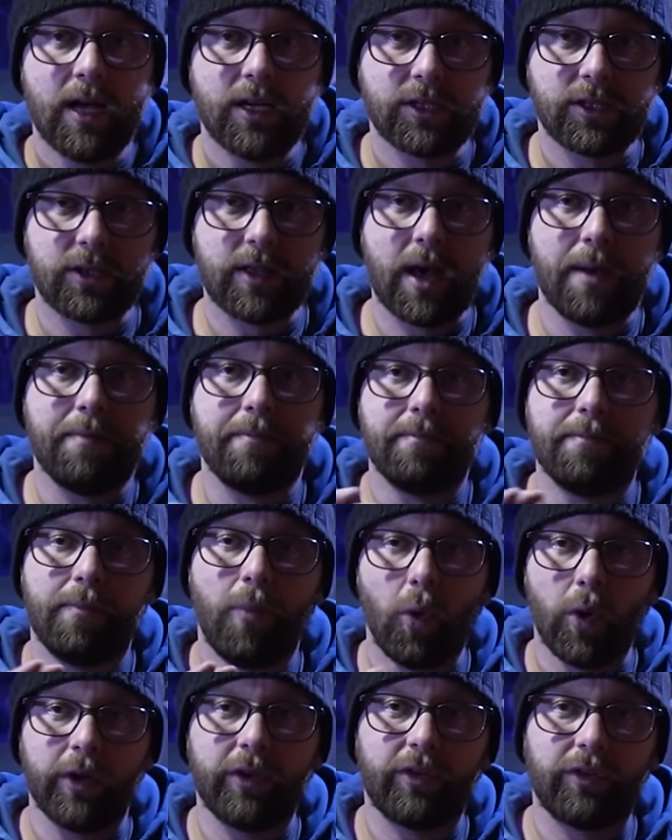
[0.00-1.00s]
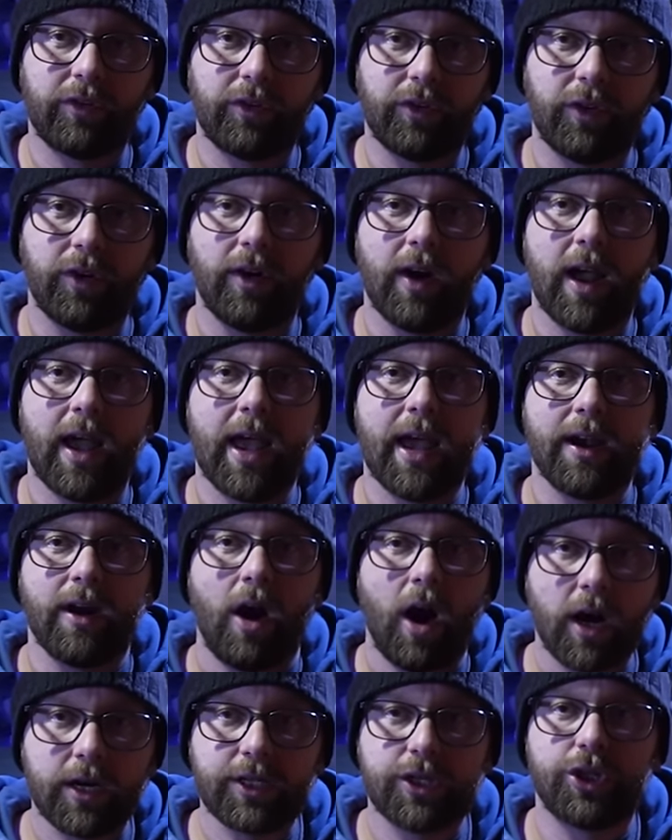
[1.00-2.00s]
so that moisture and
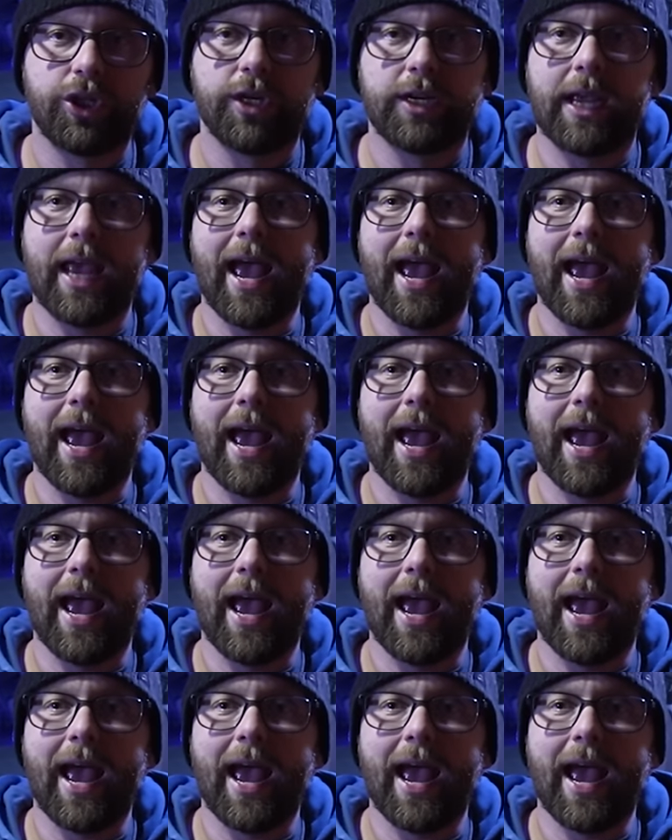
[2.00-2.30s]
oxygen